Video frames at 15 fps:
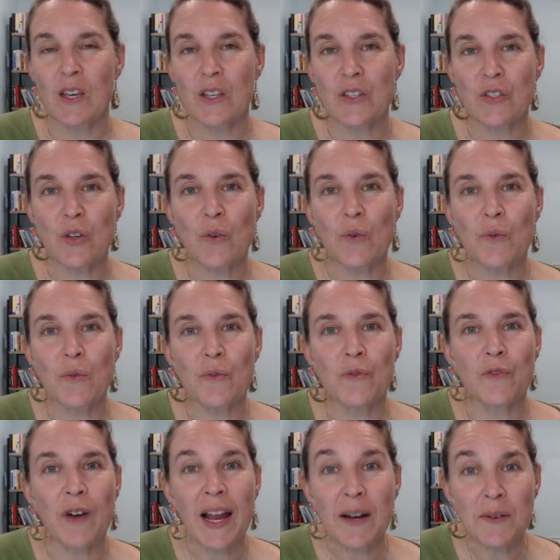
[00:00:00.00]
So,
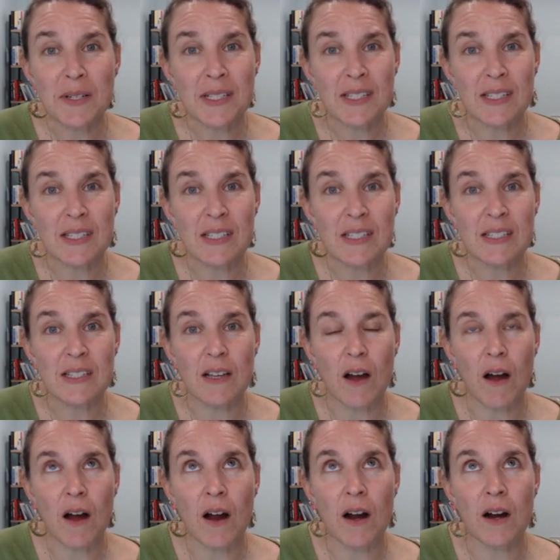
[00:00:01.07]
viruses
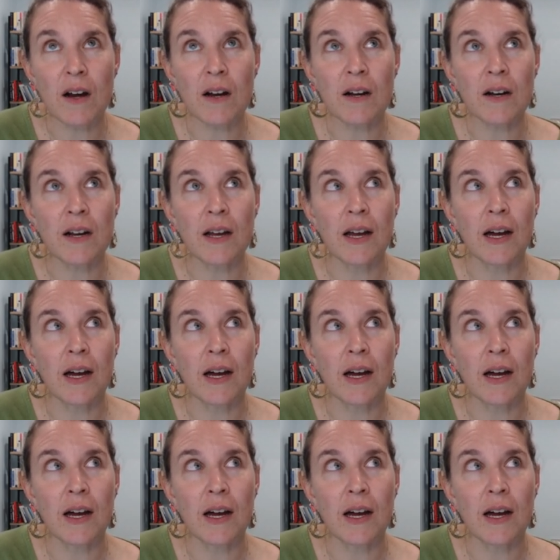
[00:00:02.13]
are